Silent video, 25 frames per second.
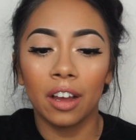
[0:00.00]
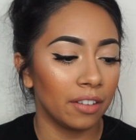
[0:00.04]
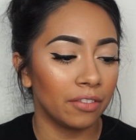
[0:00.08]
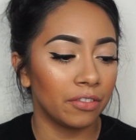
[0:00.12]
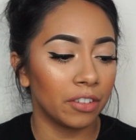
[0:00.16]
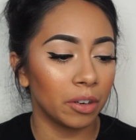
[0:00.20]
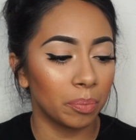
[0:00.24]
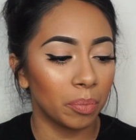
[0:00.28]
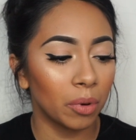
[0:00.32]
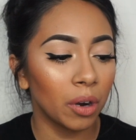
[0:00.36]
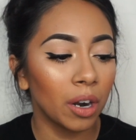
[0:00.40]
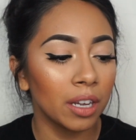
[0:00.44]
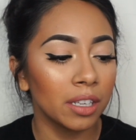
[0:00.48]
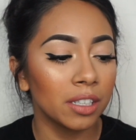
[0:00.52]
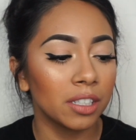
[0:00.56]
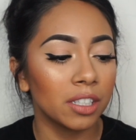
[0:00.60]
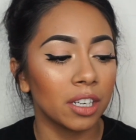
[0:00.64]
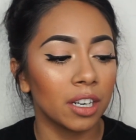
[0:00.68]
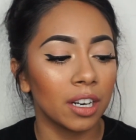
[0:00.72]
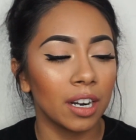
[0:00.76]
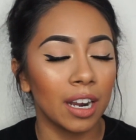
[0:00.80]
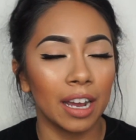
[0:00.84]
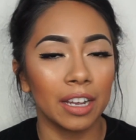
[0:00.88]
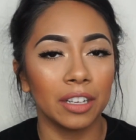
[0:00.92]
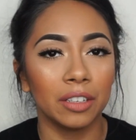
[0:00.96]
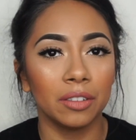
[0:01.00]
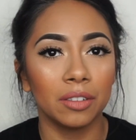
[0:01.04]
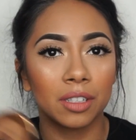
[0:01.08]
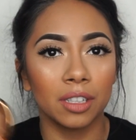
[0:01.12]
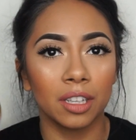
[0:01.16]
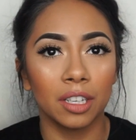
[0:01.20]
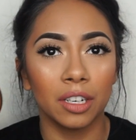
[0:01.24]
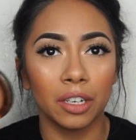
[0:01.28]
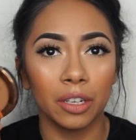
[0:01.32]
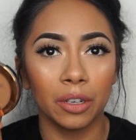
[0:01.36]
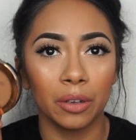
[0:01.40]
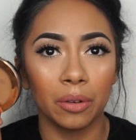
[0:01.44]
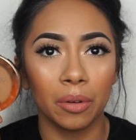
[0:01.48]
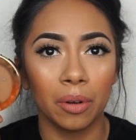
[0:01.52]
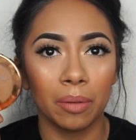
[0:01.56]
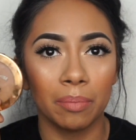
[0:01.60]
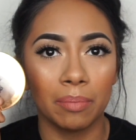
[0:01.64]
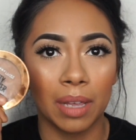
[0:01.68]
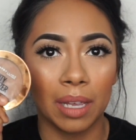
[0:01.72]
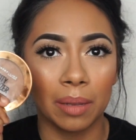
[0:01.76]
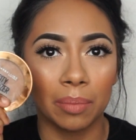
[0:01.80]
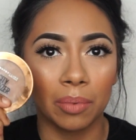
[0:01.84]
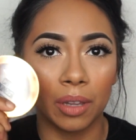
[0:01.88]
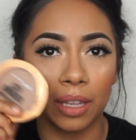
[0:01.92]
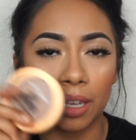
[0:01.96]
For bronzer, I used the new
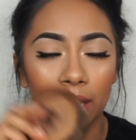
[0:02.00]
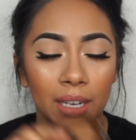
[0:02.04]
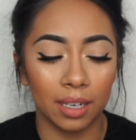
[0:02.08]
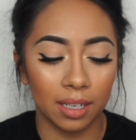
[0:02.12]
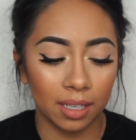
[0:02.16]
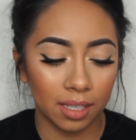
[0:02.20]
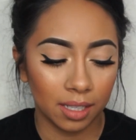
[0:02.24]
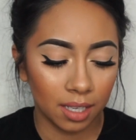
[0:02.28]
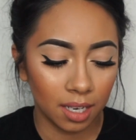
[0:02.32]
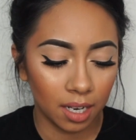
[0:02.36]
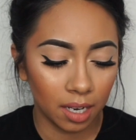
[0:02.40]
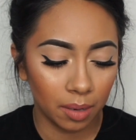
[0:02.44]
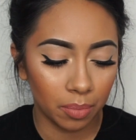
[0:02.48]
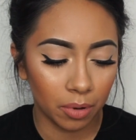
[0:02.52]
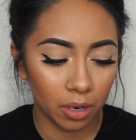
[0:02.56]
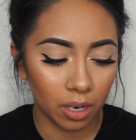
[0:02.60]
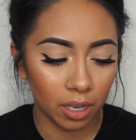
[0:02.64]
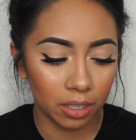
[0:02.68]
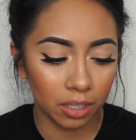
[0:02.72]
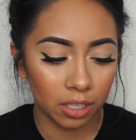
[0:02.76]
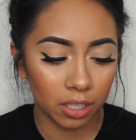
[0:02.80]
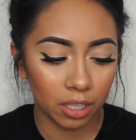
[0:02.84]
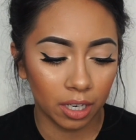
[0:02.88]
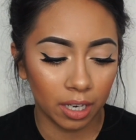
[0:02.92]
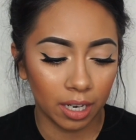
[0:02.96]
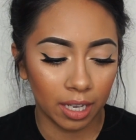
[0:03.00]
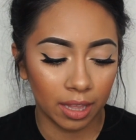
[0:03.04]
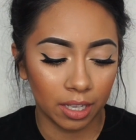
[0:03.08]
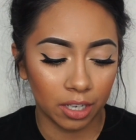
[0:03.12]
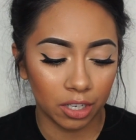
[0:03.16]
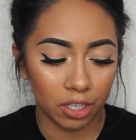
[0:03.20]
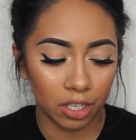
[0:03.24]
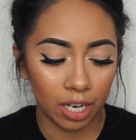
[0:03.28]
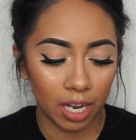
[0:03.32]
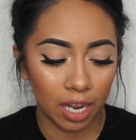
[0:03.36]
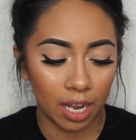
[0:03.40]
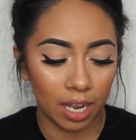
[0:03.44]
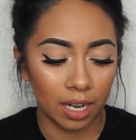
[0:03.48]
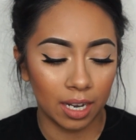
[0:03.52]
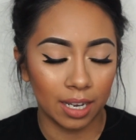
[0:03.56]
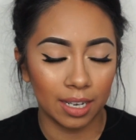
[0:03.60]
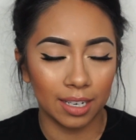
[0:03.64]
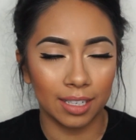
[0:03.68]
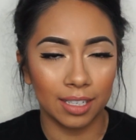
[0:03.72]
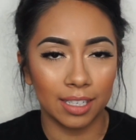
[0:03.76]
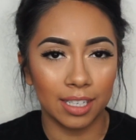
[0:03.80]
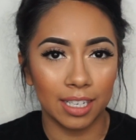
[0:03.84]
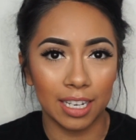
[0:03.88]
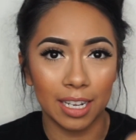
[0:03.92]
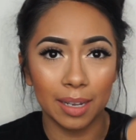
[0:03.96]
Maybelline City Bronzer in the
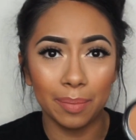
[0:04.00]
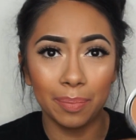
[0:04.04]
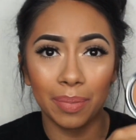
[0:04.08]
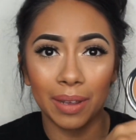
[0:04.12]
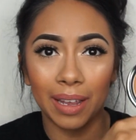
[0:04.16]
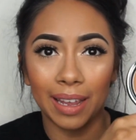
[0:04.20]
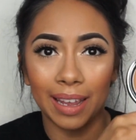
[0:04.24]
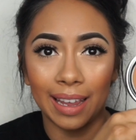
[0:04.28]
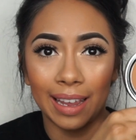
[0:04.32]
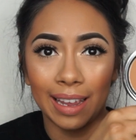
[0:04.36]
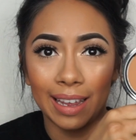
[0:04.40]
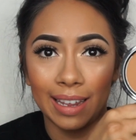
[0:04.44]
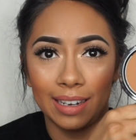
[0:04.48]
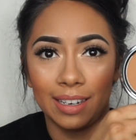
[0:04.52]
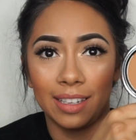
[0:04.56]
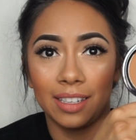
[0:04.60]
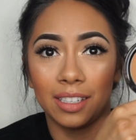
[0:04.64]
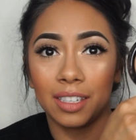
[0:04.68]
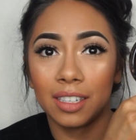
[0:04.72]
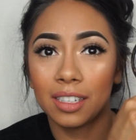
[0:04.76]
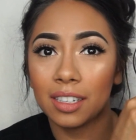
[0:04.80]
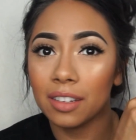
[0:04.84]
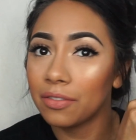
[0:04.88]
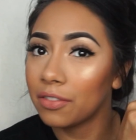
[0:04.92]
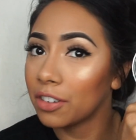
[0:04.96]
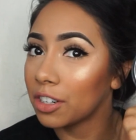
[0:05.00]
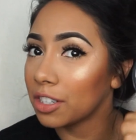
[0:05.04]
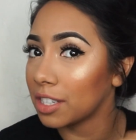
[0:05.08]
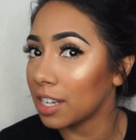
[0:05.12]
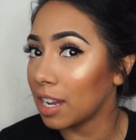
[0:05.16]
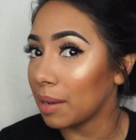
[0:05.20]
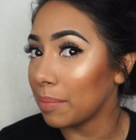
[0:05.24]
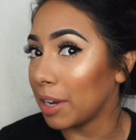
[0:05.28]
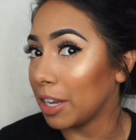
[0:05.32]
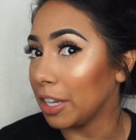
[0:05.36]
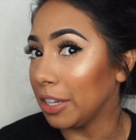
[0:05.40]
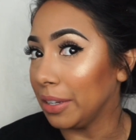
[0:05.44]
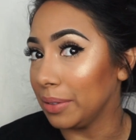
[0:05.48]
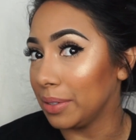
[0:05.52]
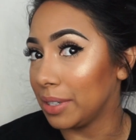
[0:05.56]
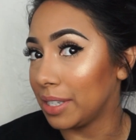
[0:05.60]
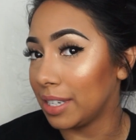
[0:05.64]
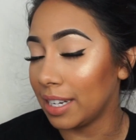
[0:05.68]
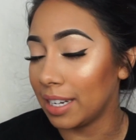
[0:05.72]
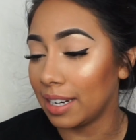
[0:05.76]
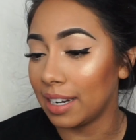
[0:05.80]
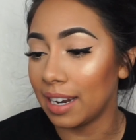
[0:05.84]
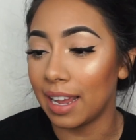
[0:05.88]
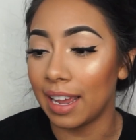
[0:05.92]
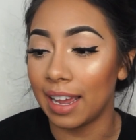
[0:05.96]
shade Deep, and this is the first time I used
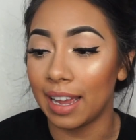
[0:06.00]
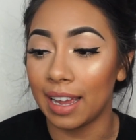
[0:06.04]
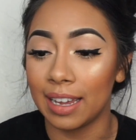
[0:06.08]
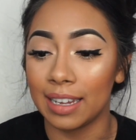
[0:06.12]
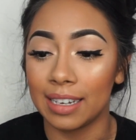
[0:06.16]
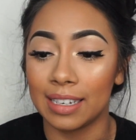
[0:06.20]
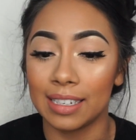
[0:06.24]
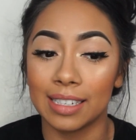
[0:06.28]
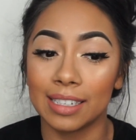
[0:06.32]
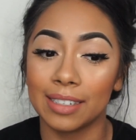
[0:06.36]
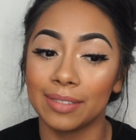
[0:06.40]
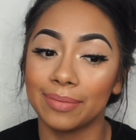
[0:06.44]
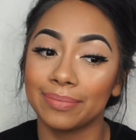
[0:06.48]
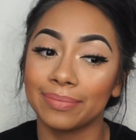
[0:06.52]
it, and